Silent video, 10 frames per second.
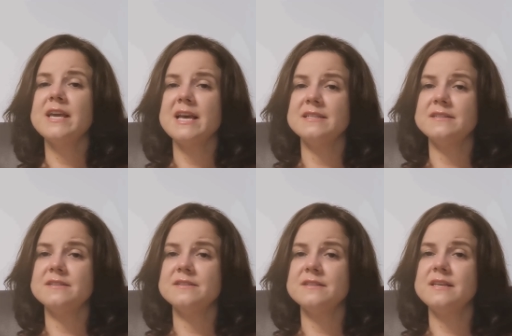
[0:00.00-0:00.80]
liver
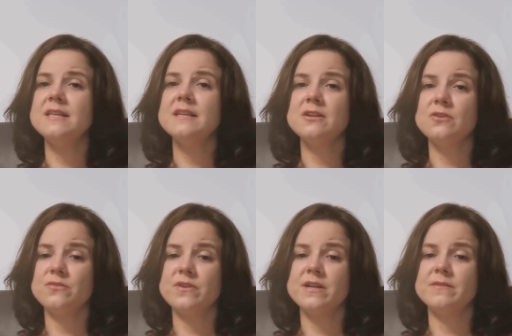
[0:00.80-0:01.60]
cancers in the
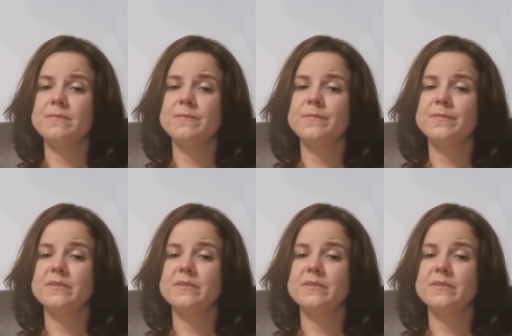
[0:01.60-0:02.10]
long run.